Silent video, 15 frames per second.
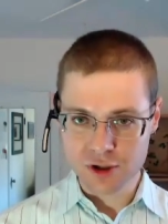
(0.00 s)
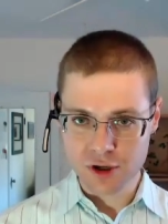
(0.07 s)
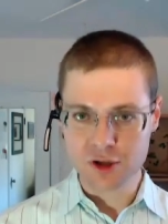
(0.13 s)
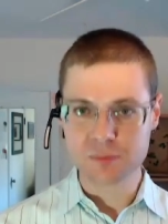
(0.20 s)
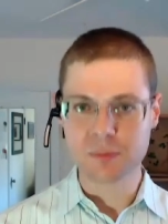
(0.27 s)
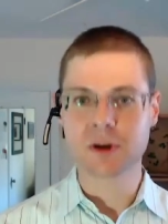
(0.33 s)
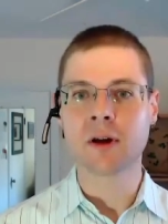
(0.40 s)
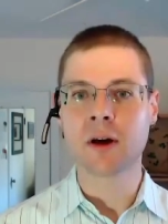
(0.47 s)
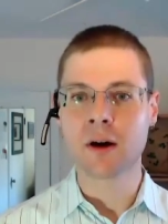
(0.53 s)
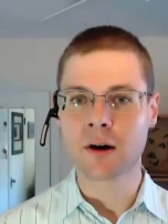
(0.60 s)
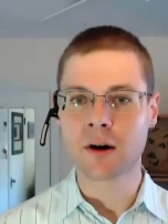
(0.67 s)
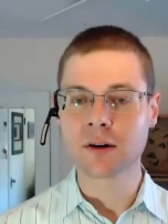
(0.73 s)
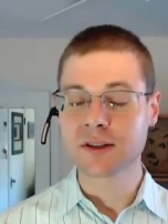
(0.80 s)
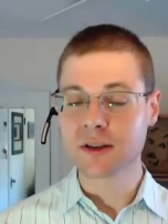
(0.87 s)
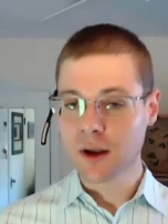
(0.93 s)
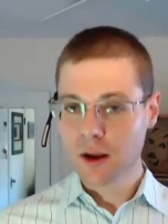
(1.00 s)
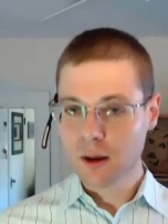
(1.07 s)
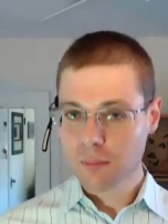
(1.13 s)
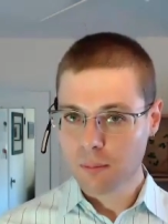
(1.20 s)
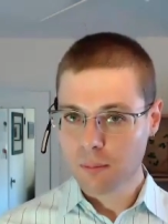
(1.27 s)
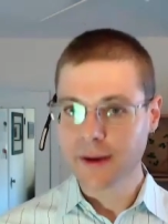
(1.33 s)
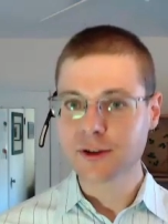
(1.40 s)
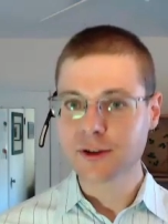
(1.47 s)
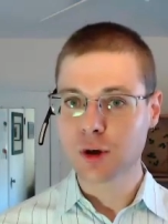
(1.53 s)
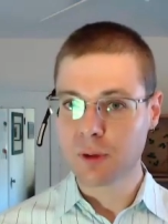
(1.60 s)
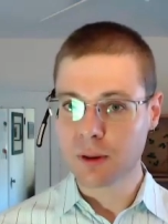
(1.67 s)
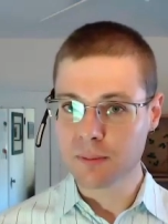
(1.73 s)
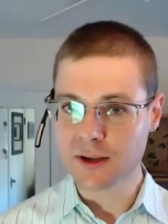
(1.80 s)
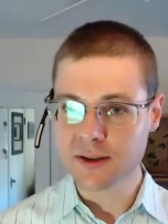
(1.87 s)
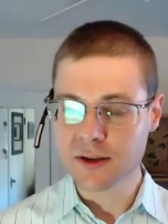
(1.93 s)
judgment errors might you be
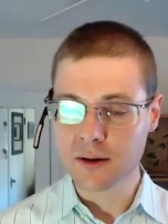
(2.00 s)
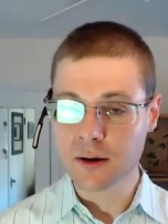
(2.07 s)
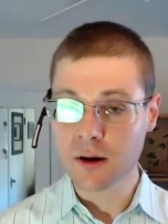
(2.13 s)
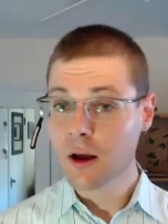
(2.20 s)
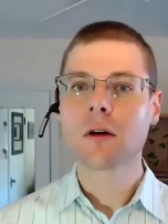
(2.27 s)
missing.